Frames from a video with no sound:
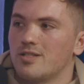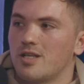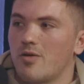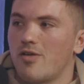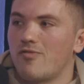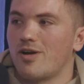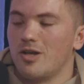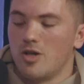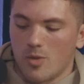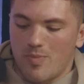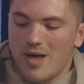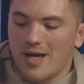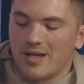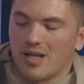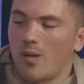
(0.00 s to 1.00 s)
So if I look
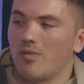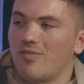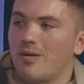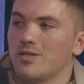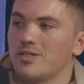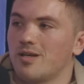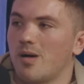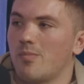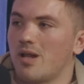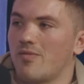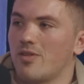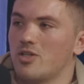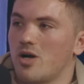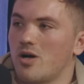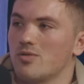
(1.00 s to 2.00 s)
back in a couple of hours' time and have
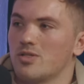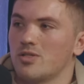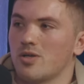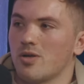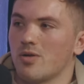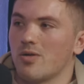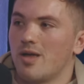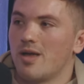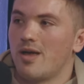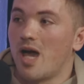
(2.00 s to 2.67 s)
the chance to,